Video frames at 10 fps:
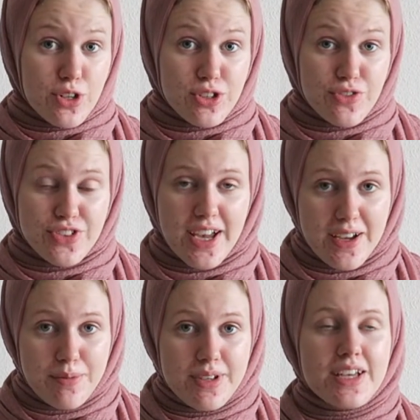a lot of
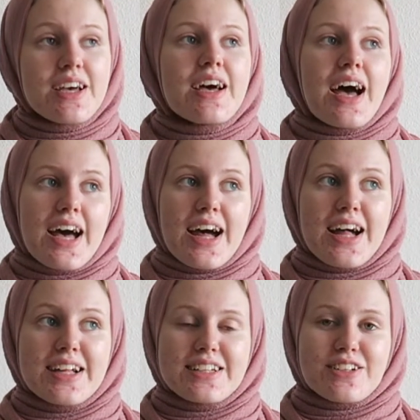time
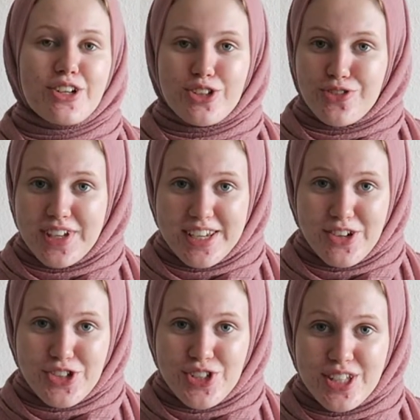and a lot of
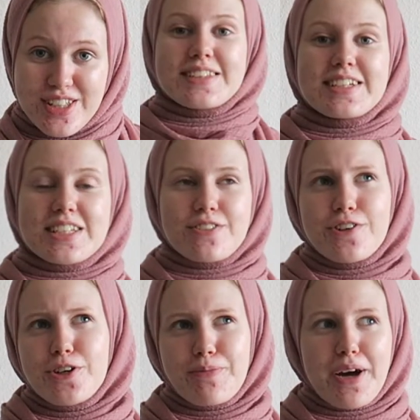energy. These
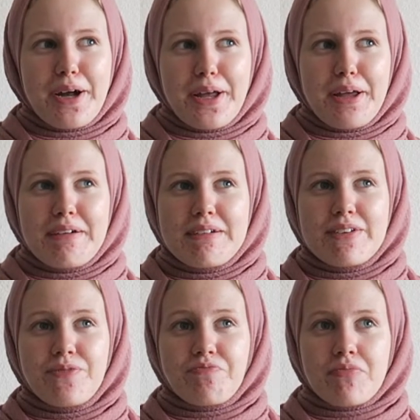were my
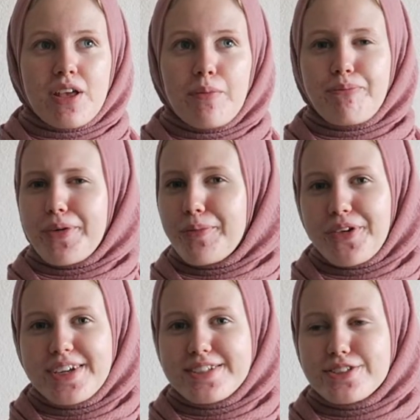
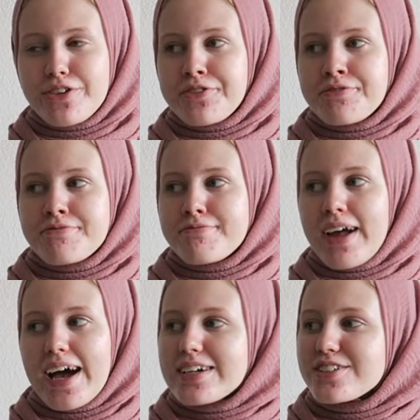preparation
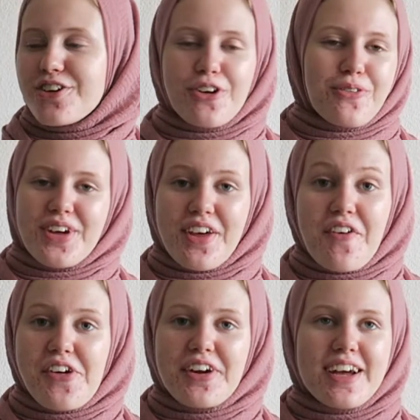hacks or
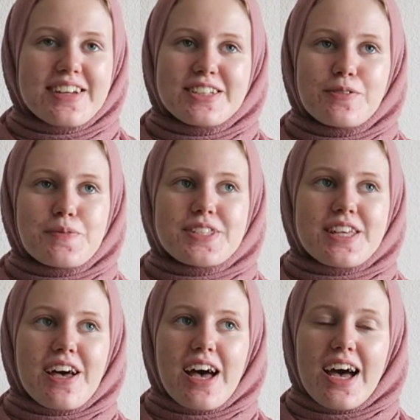whatever, like tips
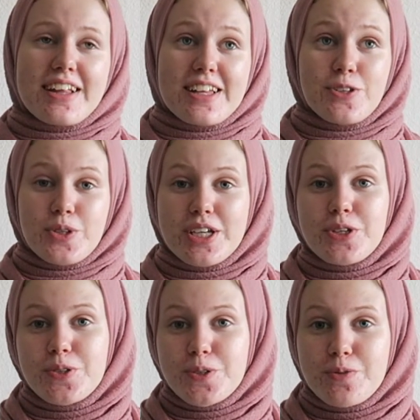that you can
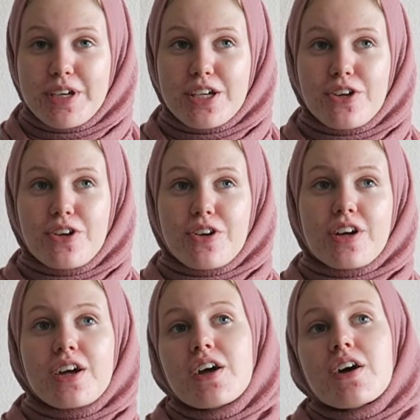do to make your